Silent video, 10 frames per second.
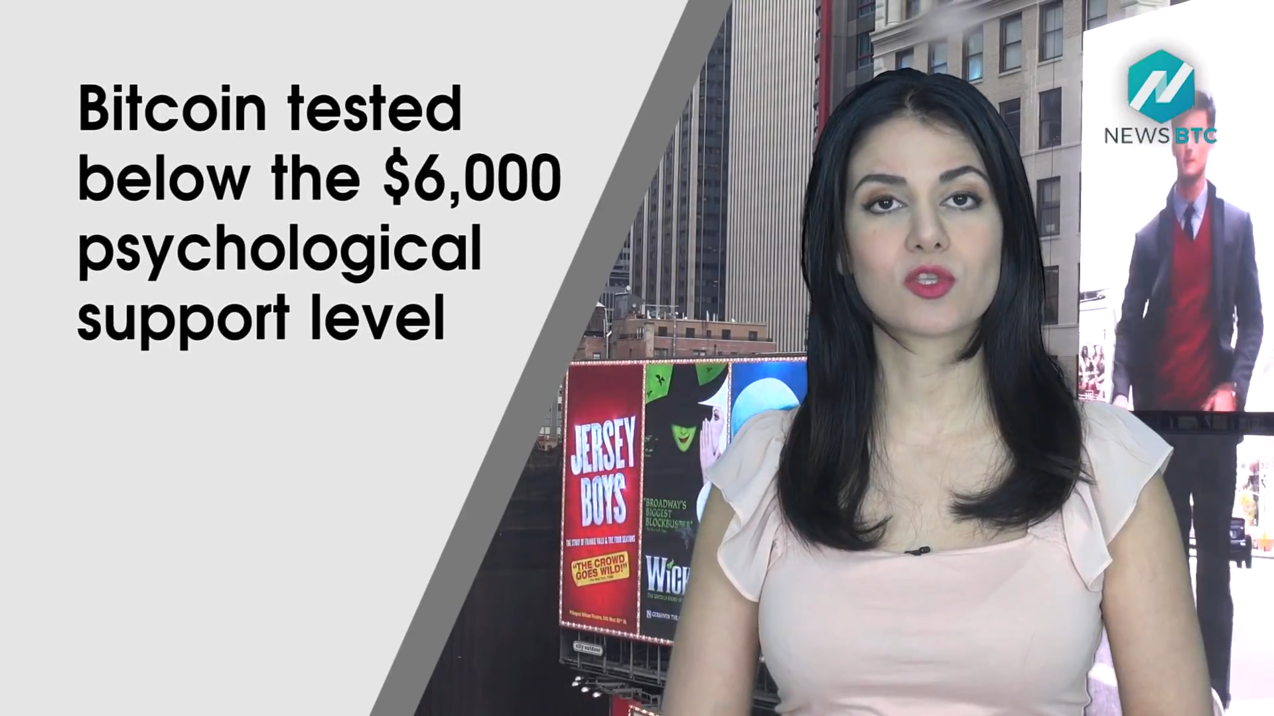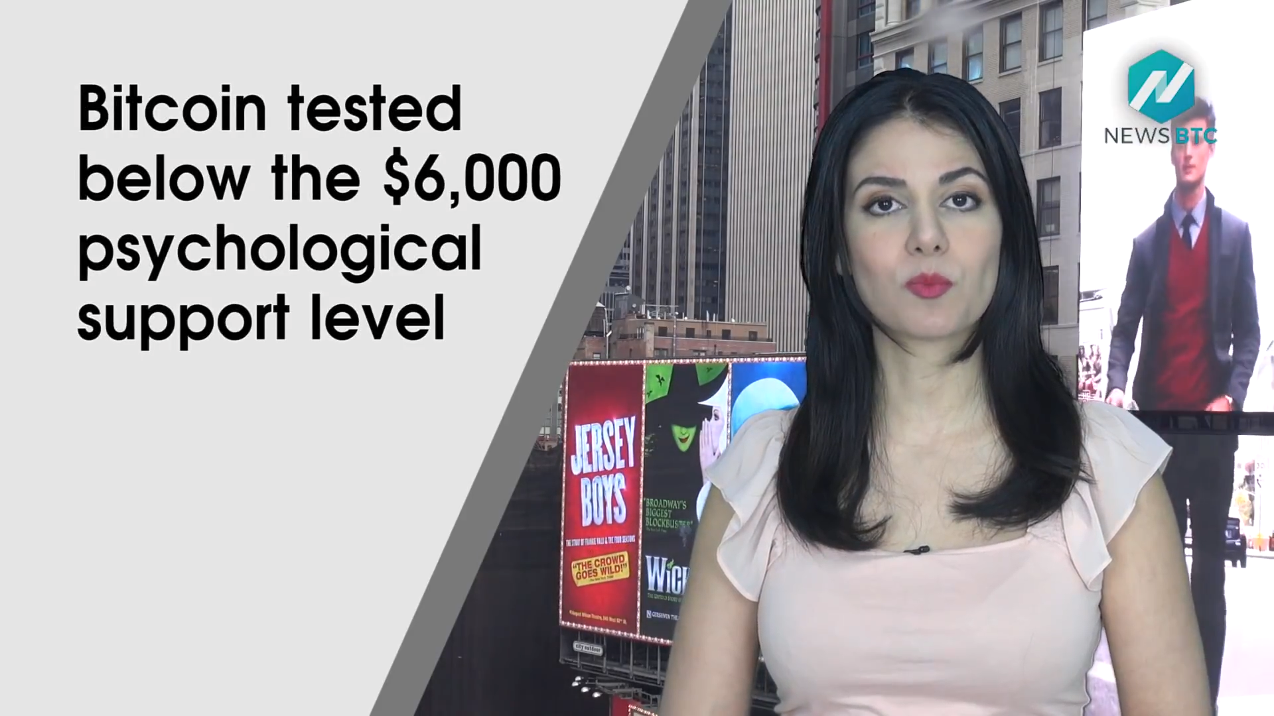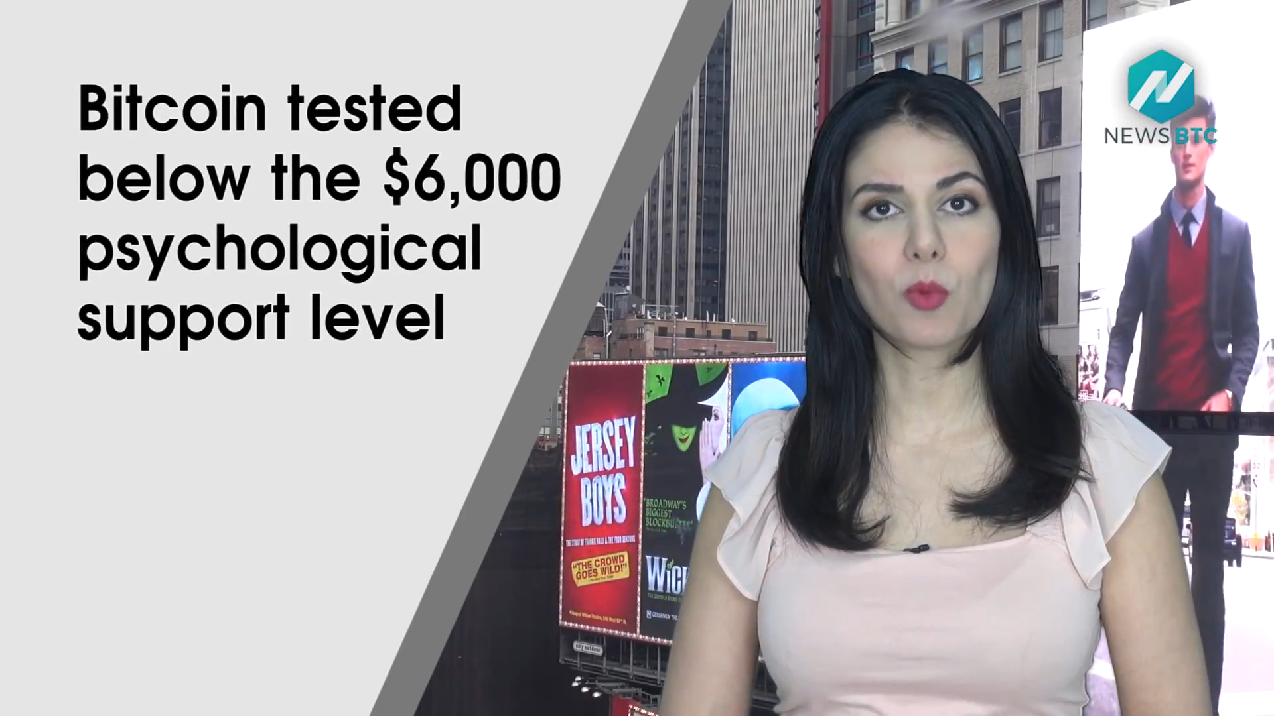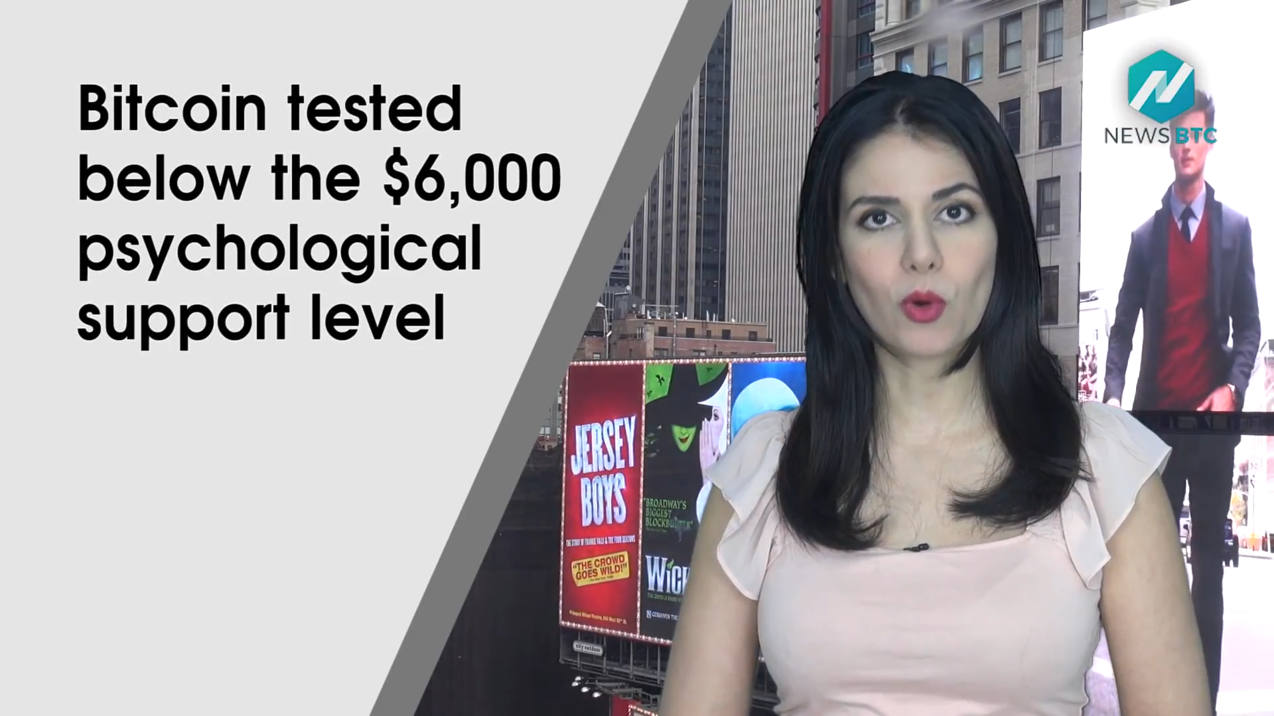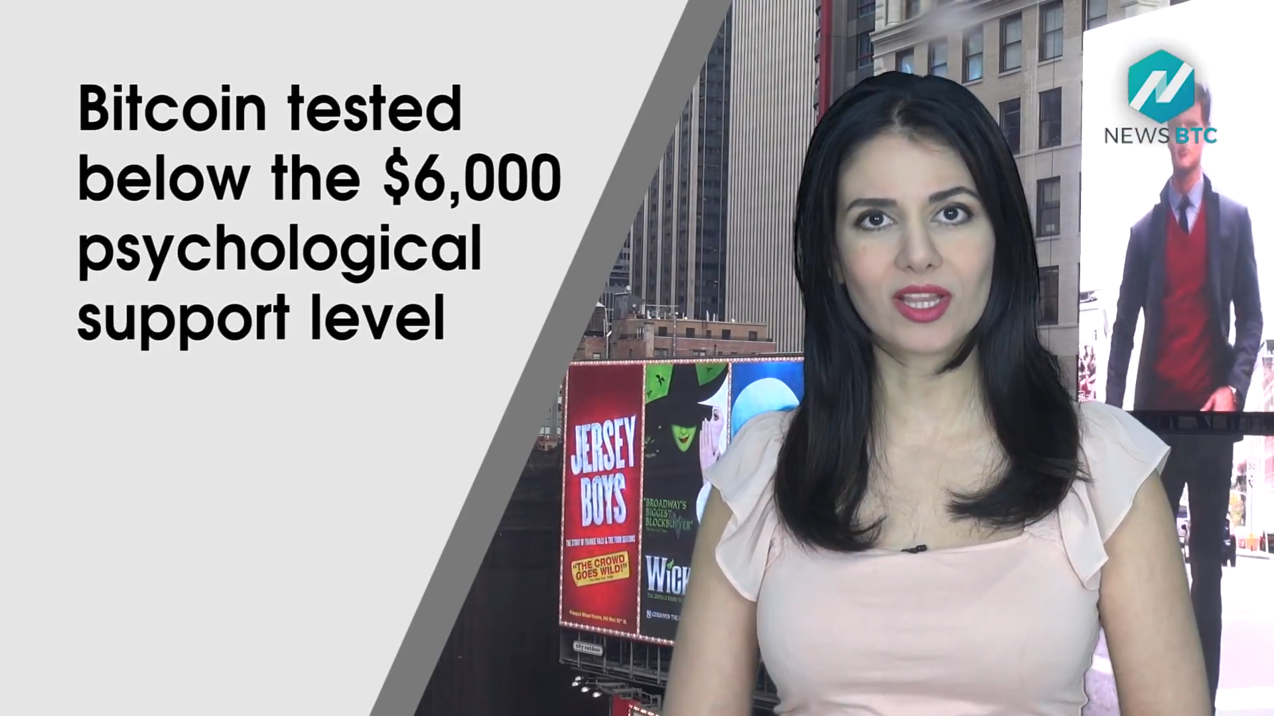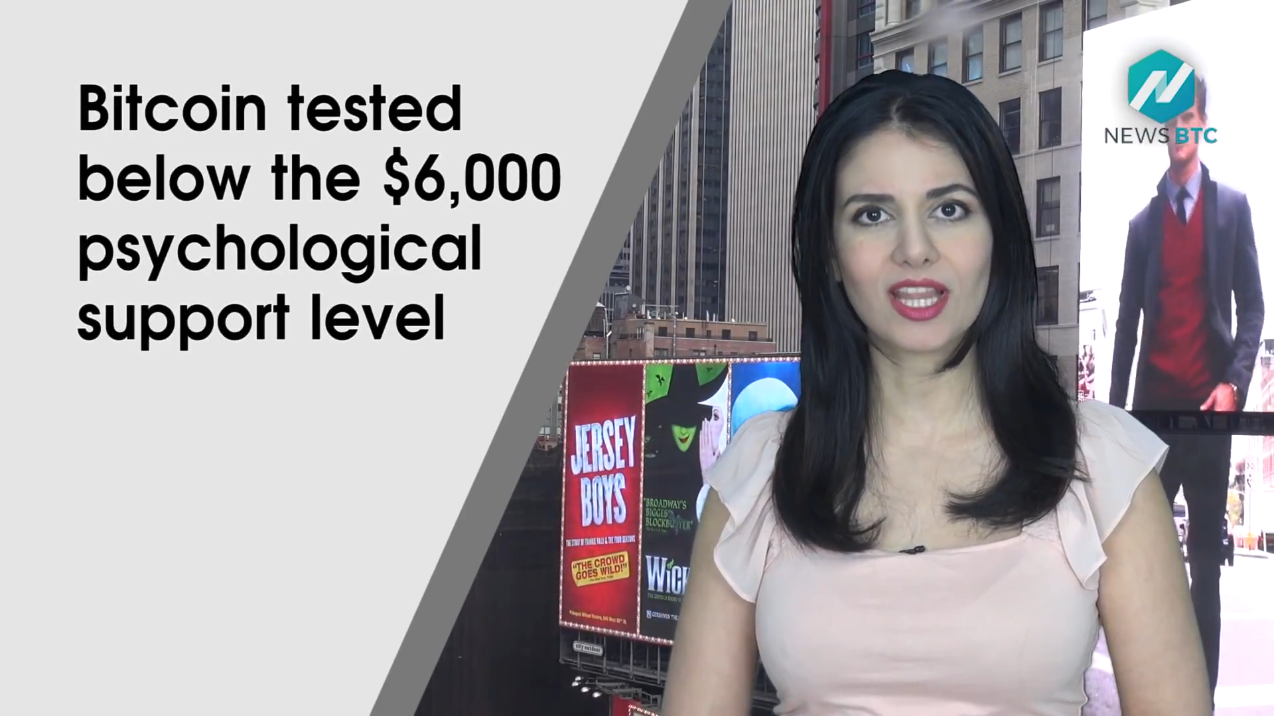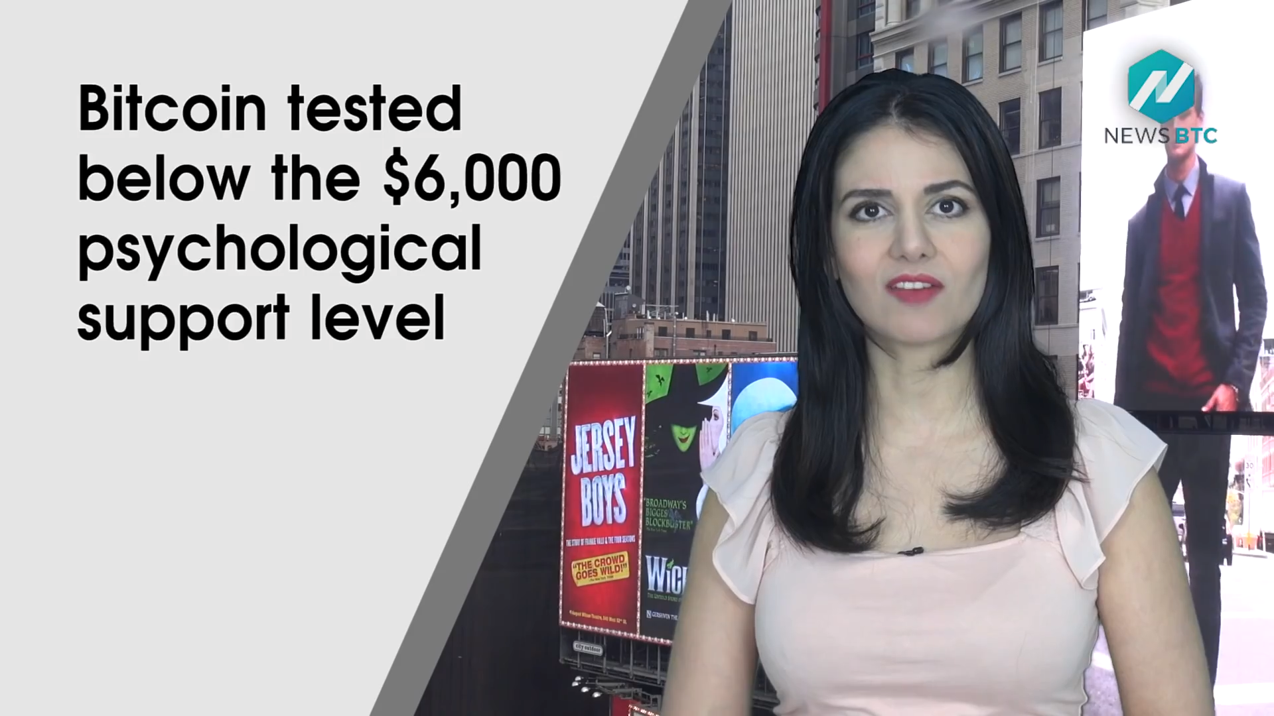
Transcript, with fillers: support